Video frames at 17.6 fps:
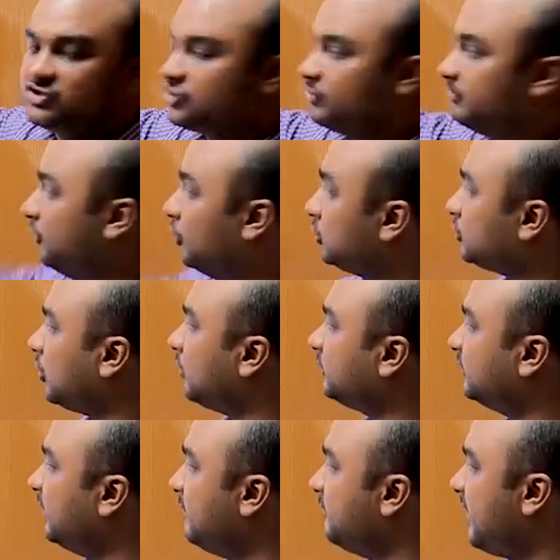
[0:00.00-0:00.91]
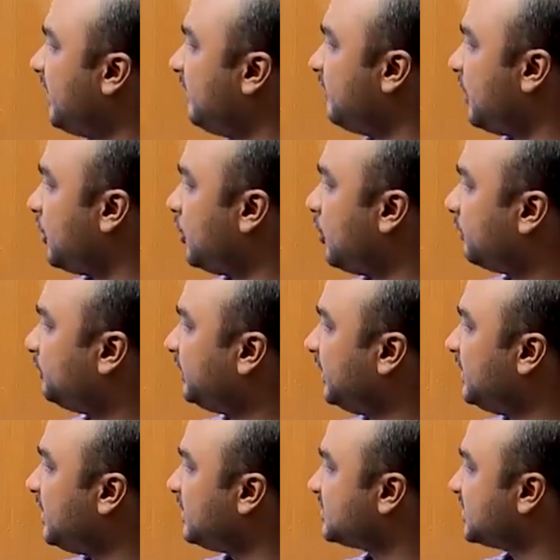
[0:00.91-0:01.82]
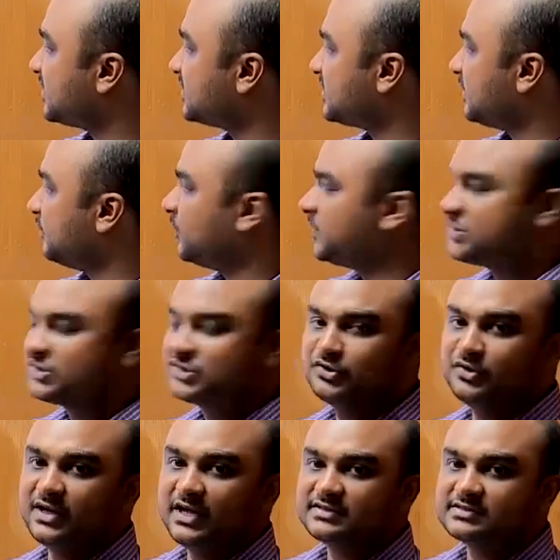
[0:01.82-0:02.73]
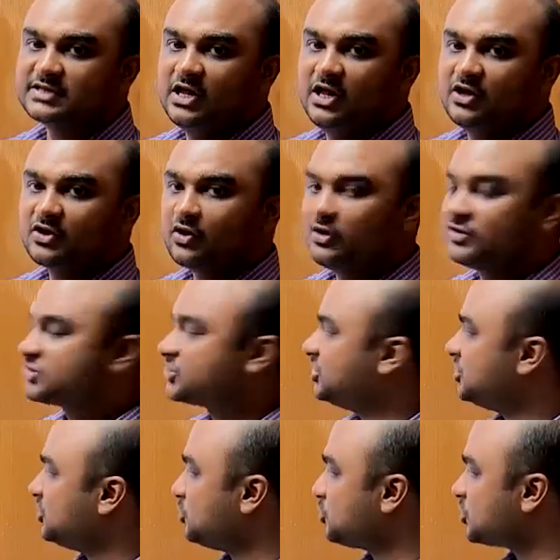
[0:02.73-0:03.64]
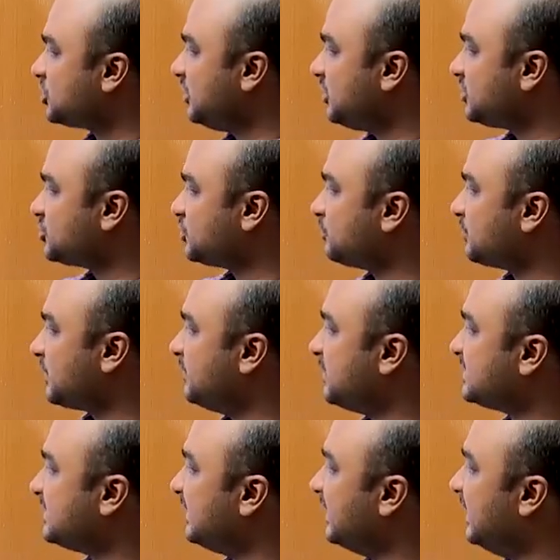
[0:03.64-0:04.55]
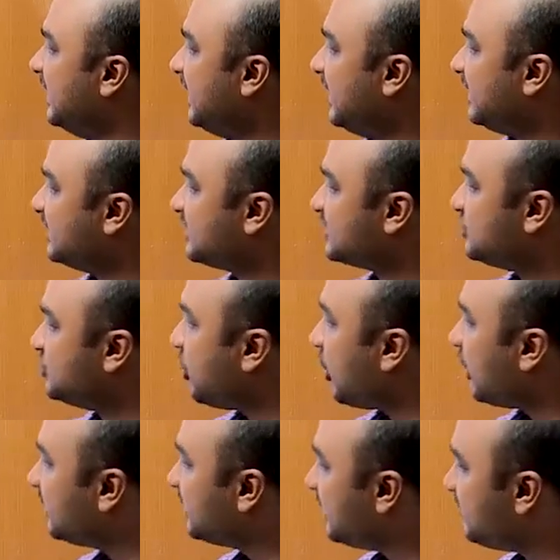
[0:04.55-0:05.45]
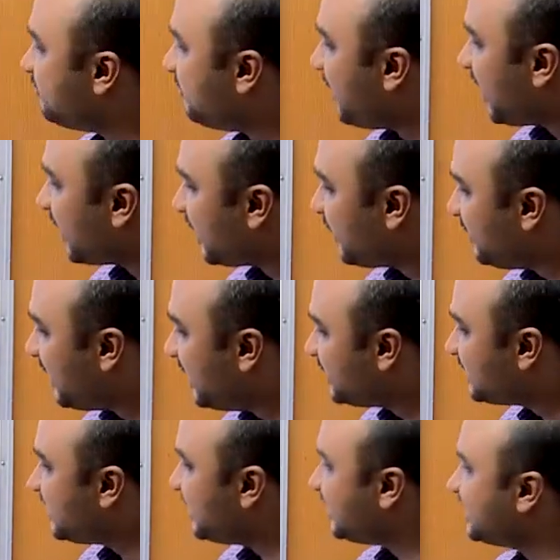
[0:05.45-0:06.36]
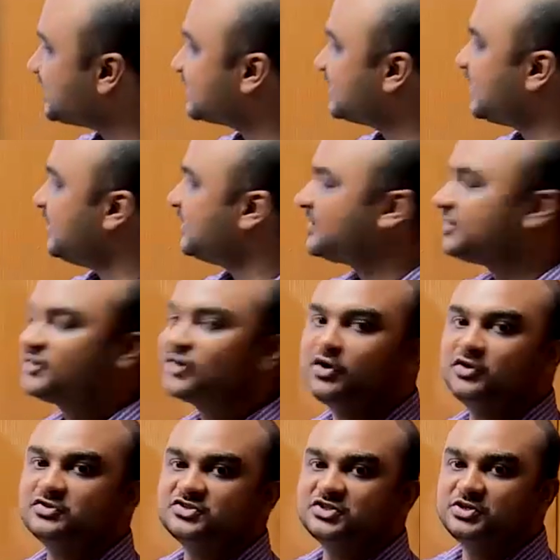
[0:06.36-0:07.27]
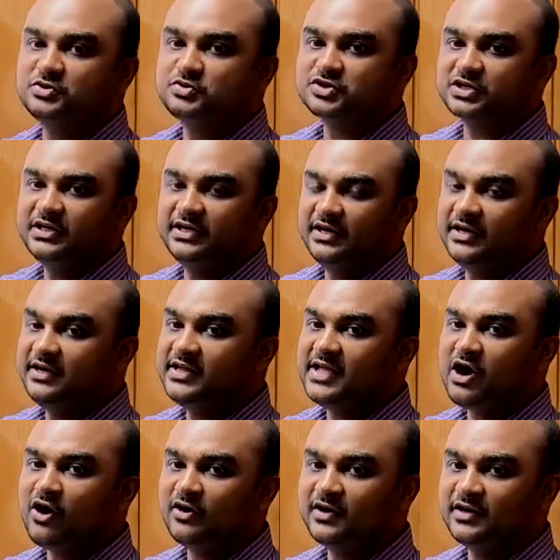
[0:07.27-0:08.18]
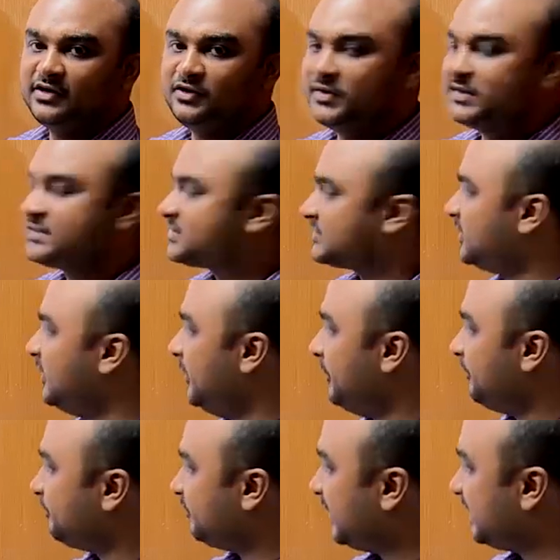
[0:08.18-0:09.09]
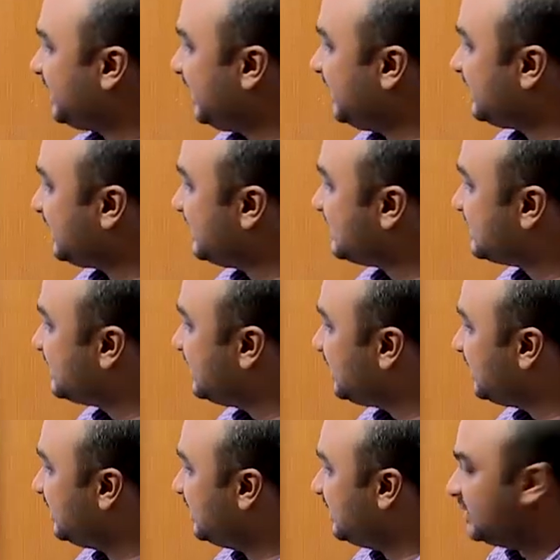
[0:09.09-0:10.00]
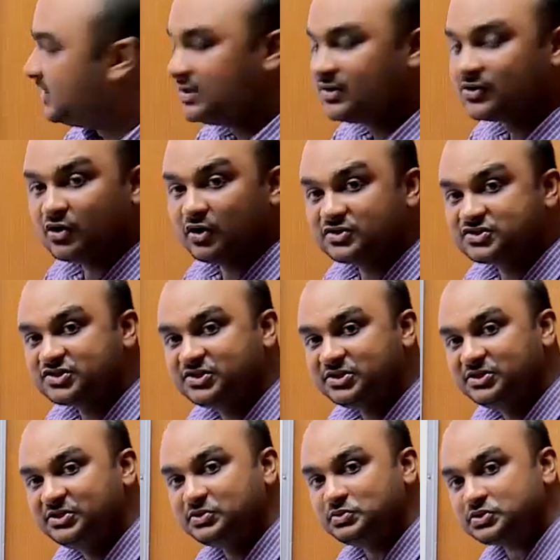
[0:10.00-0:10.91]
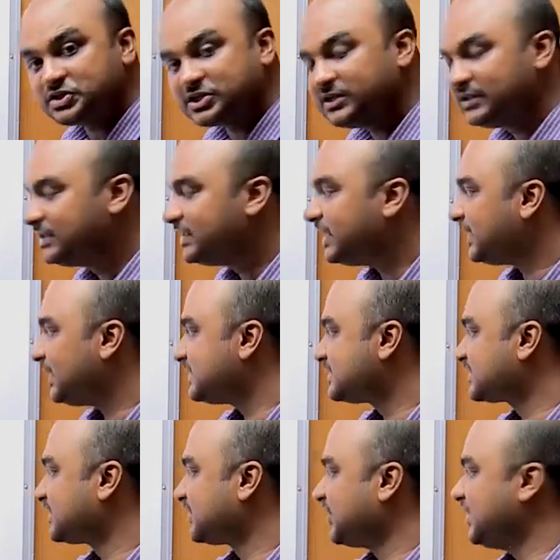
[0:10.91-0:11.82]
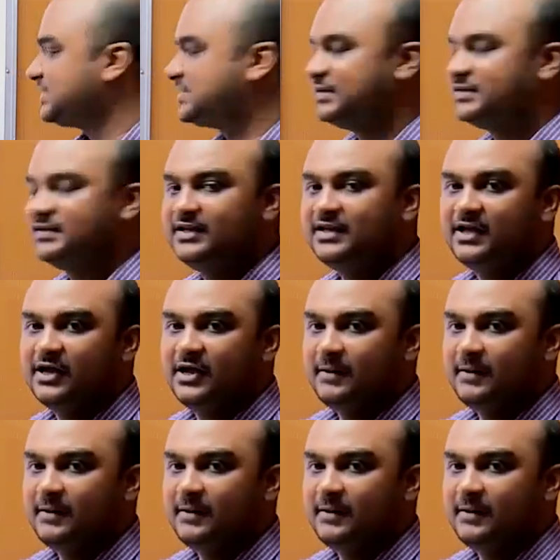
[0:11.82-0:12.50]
So both of them have adopted a system which is known as constitutional supremacy. It is not the parliament that has created the constitution in India or in US, but it is the Constitution that has created the